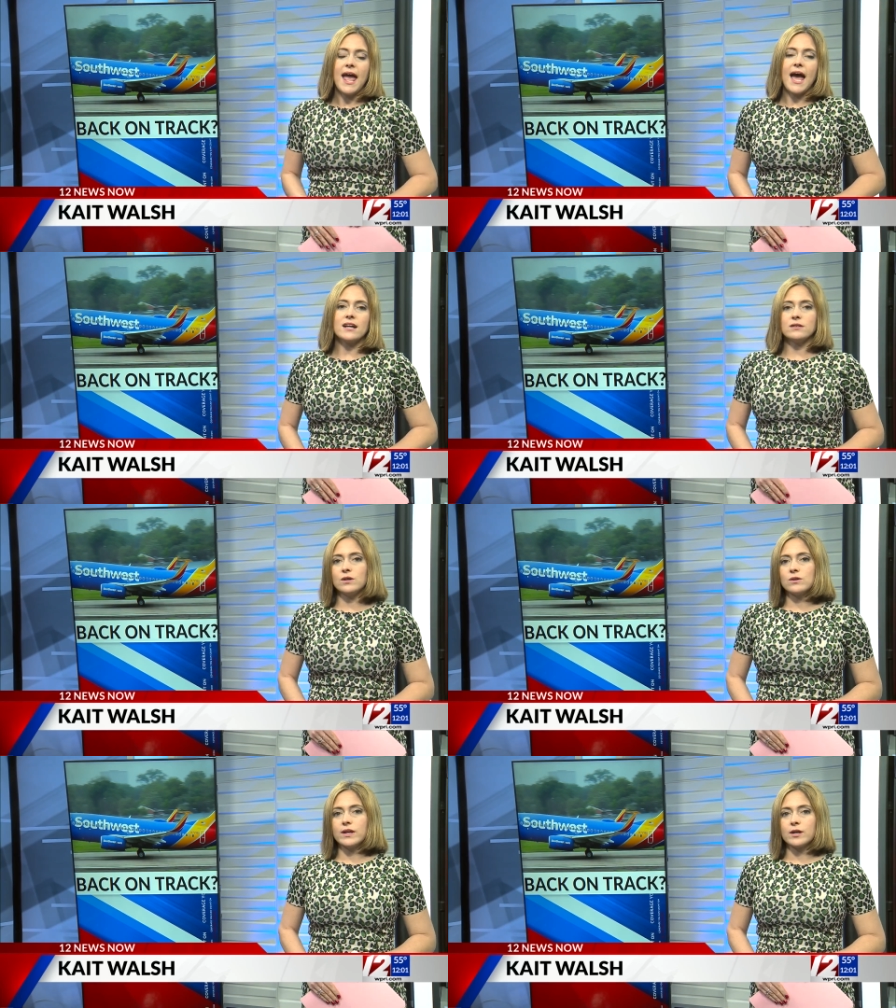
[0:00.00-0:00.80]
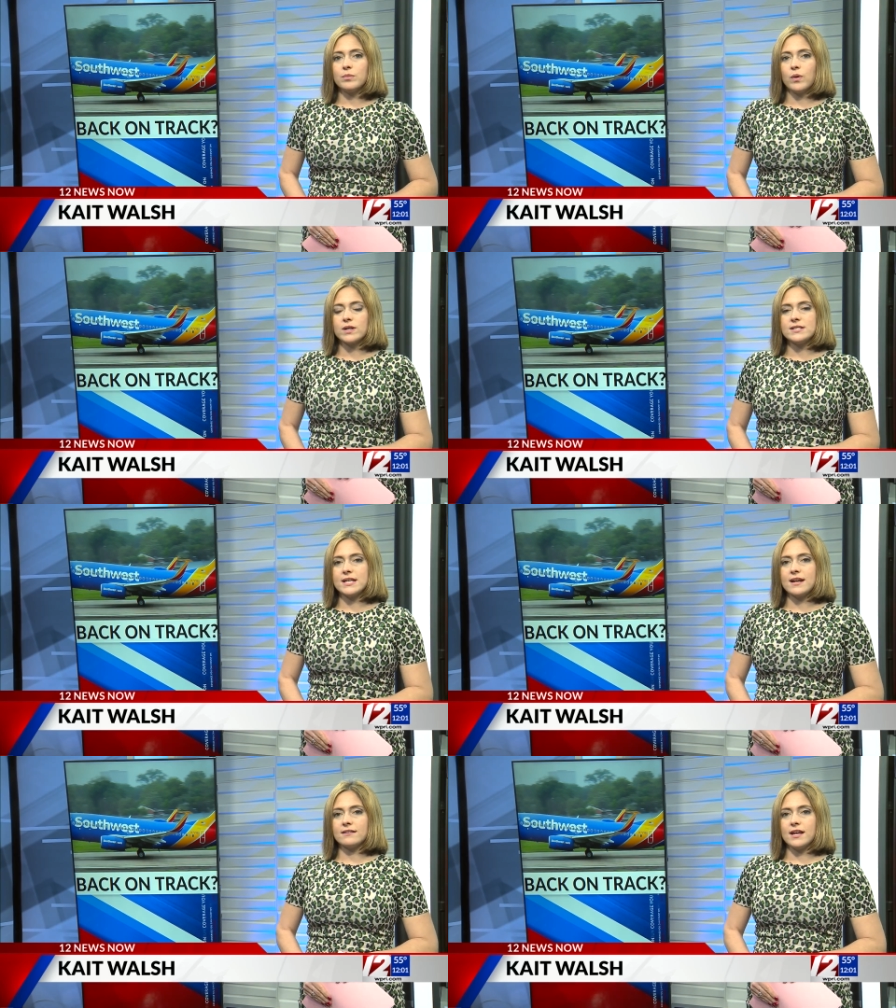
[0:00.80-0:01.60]
At our local airports,
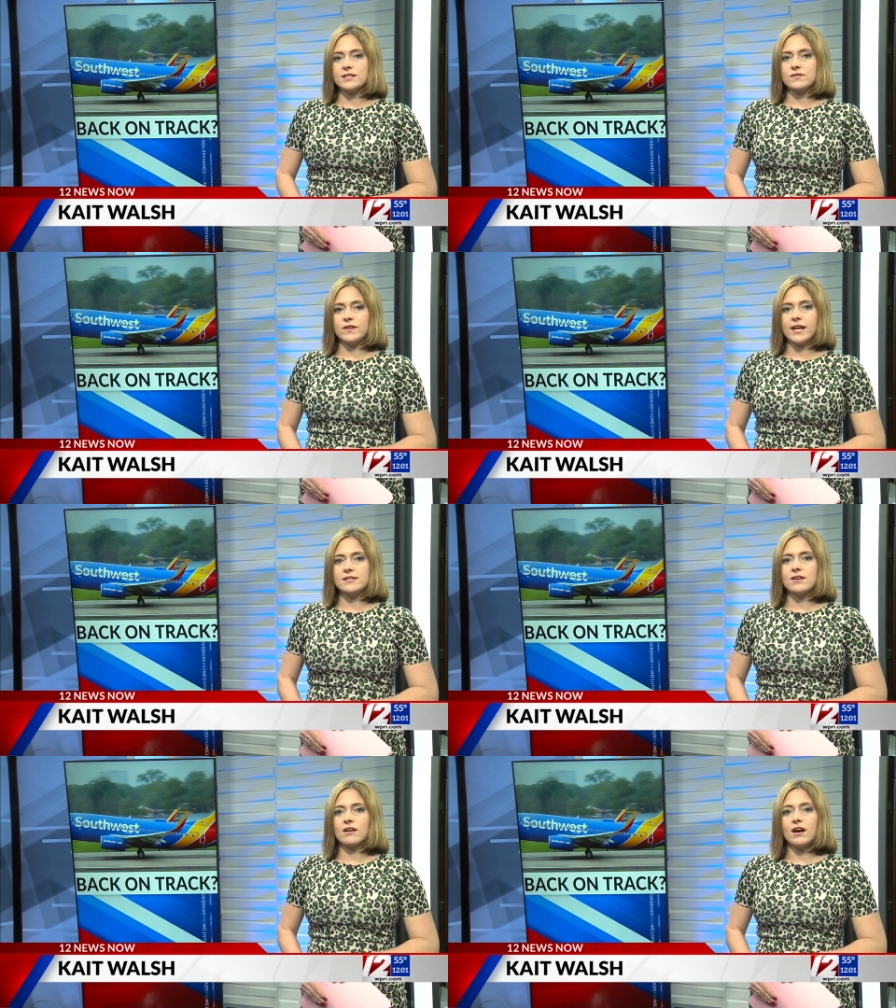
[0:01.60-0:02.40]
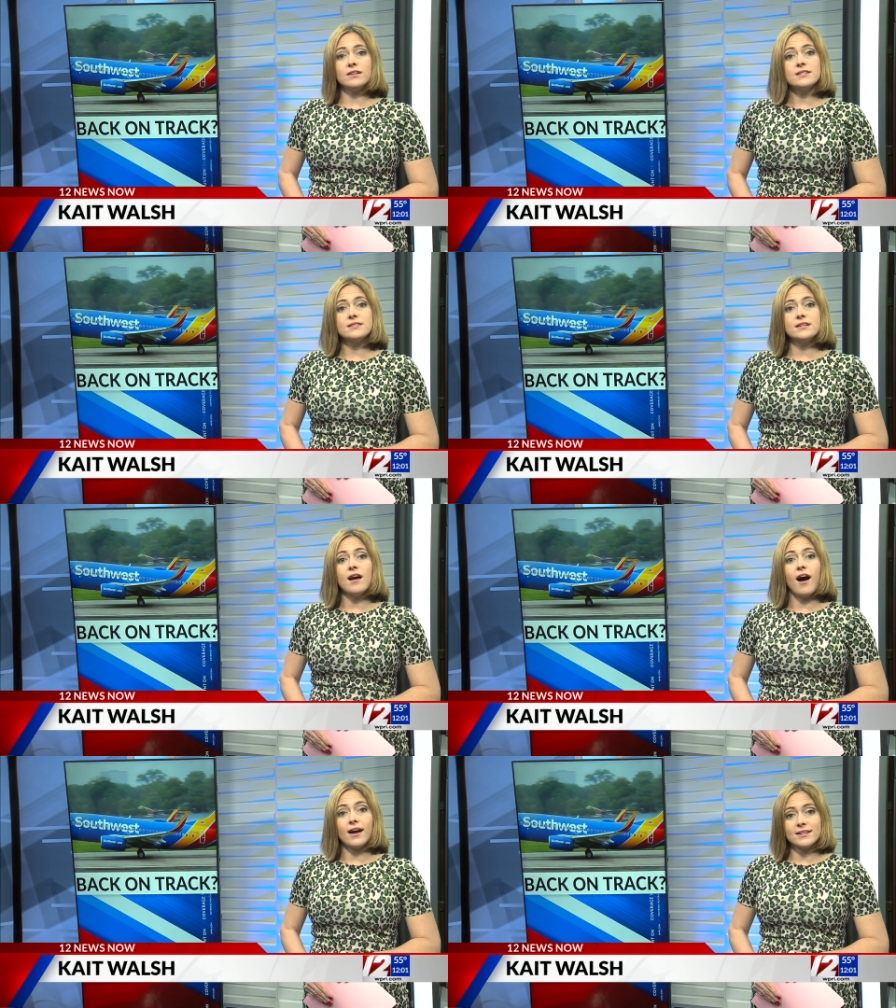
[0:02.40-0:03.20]
the airline's flights are all listed
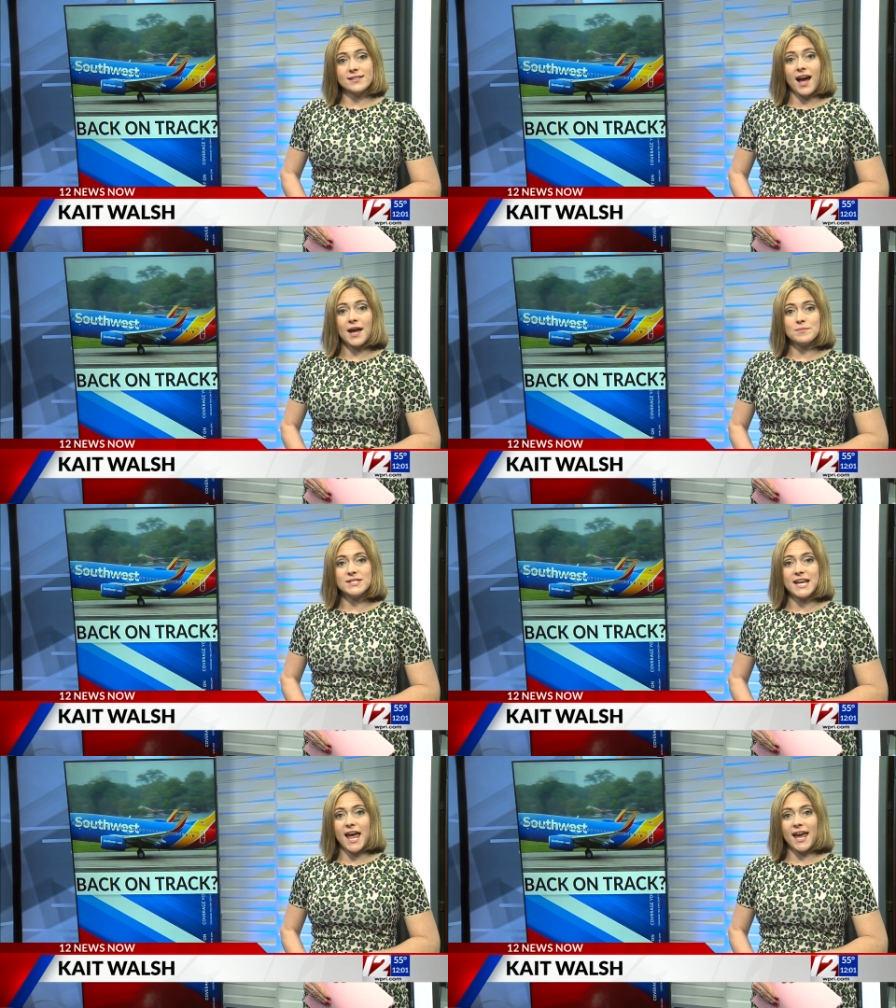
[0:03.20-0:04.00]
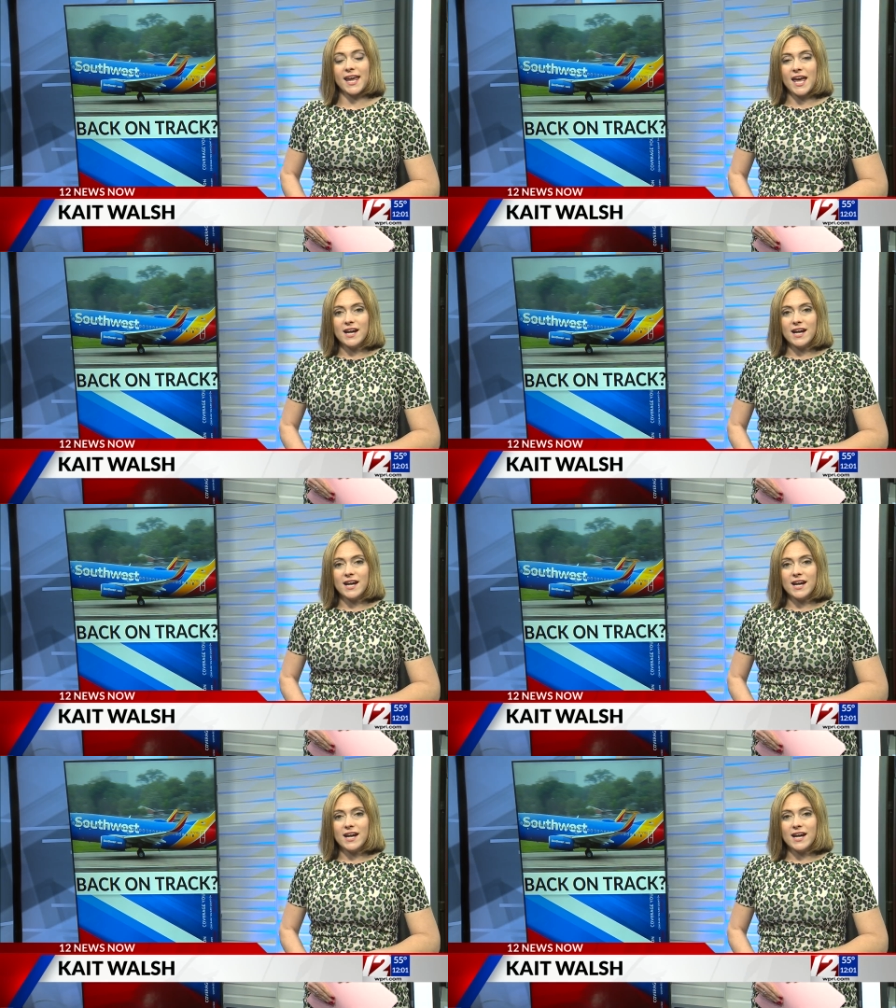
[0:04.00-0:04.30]
on time today.